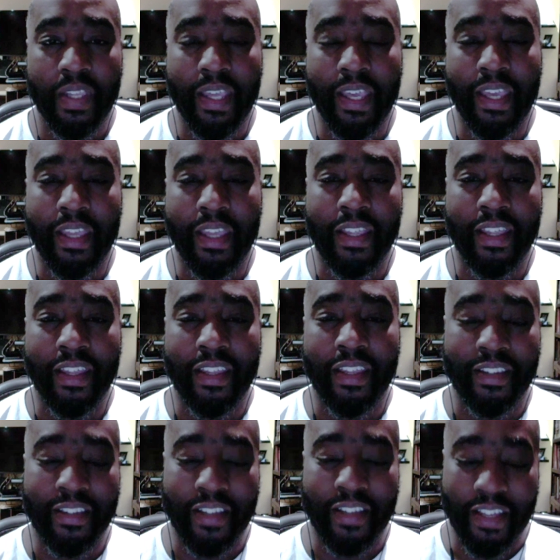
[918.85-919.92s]

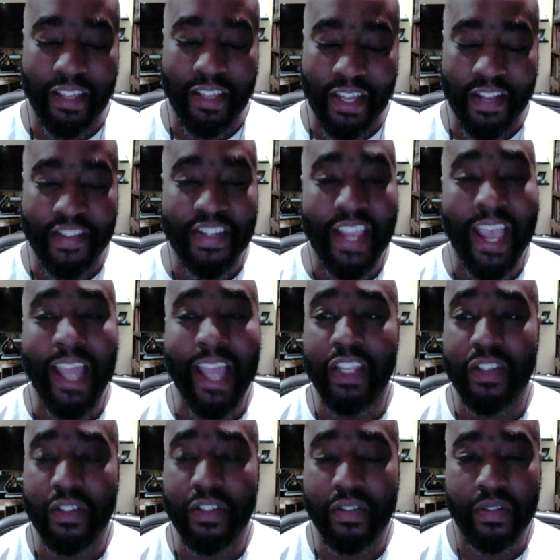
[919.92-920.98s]
It
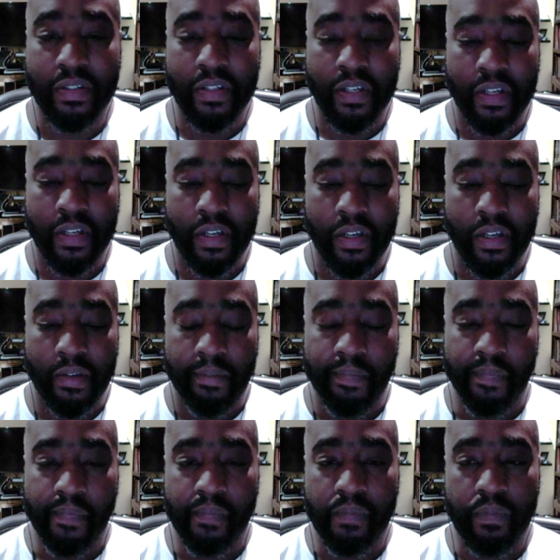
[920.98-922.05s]
challenged
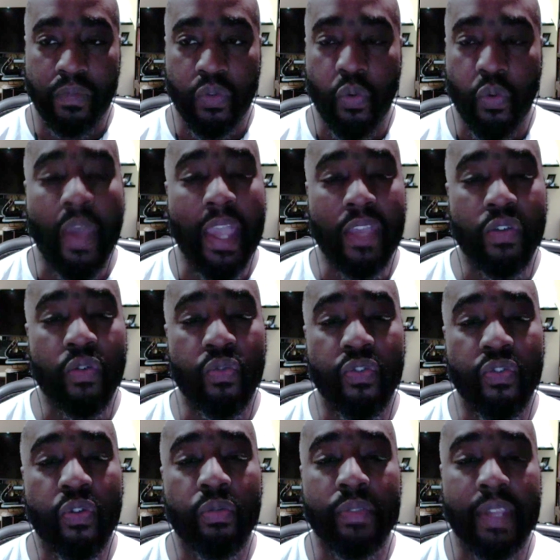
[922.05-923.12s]
the way you
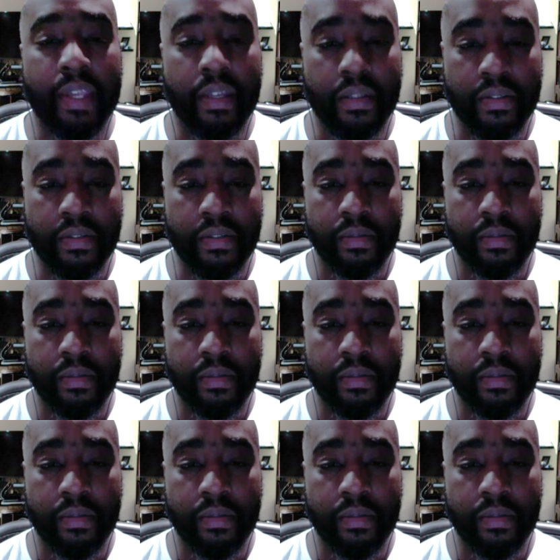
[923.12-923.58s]
view things,